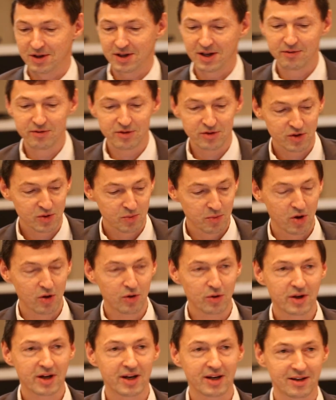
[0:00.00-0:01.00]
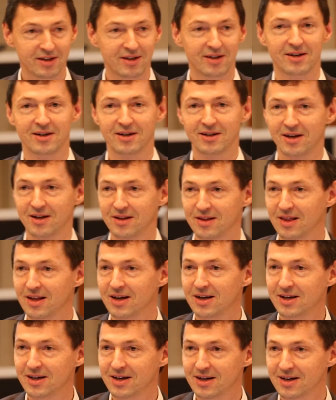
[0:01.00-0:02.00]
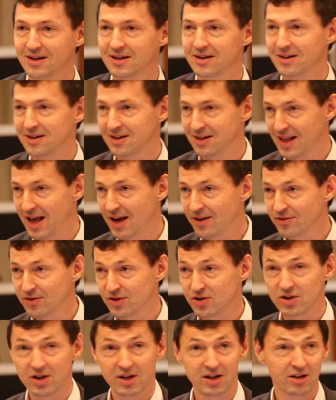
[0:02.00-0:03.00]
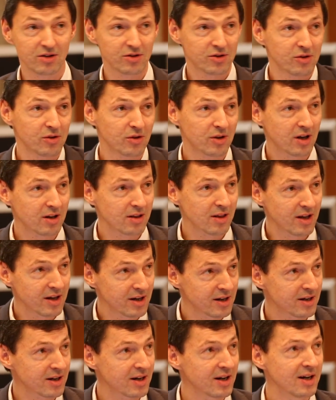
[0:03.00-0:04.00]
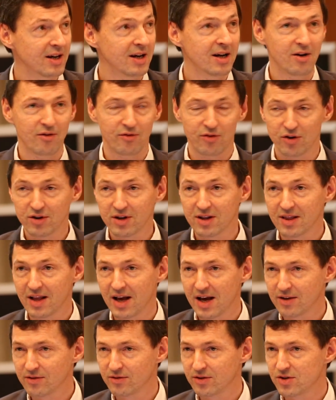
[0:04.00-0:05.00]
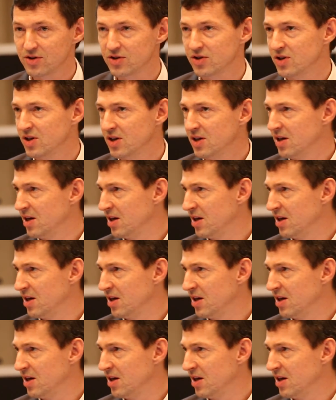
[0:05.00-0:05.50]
Even small kid can learn language and also can learn foreign language